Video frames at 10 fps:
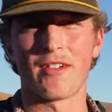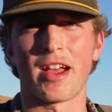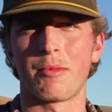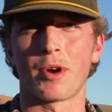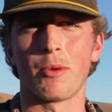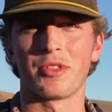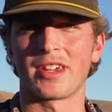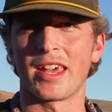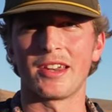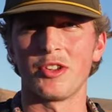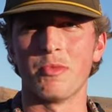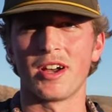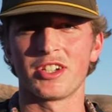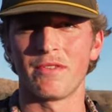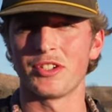never had a problem with it kicking too
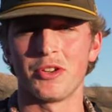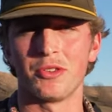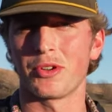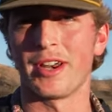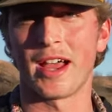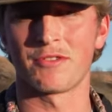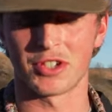much, even shooting 3.5